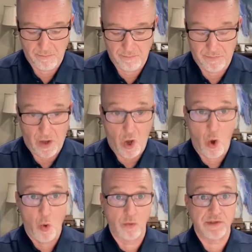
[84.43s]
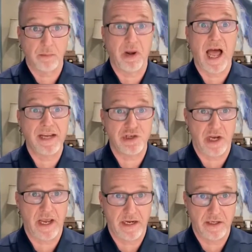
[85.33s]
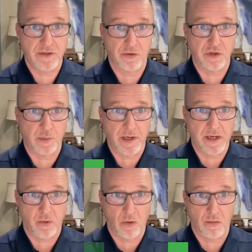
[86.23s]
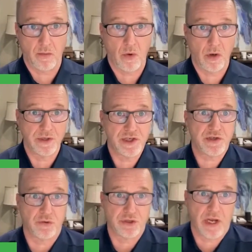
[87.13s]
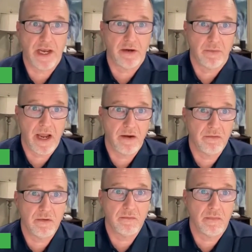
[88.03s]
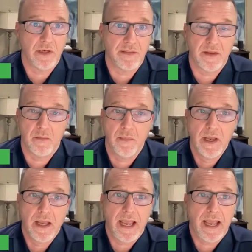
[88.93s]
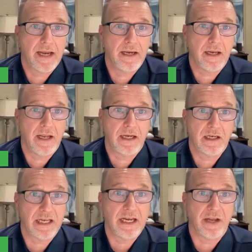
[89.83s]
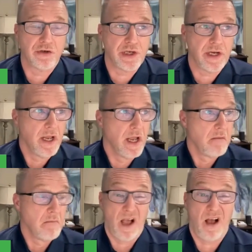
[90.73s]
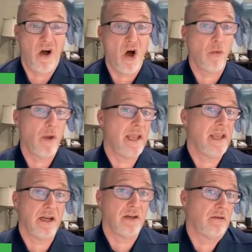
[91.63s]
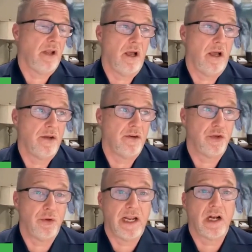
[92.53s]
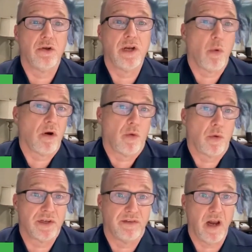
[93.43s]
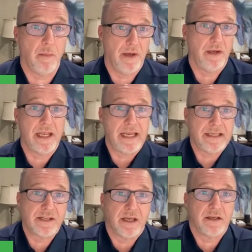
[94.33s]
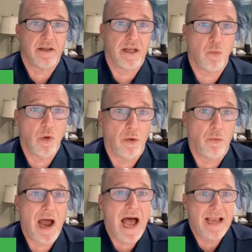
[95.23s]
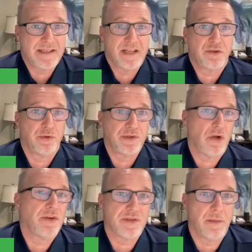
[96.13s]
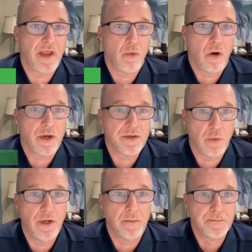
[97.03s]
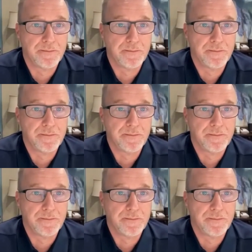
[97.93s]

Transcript: the whole supply chain, so to speak, or logistical chain around lithium and clean energy, all the way to and including workforce development needs that will arise as a result of some of that work as well.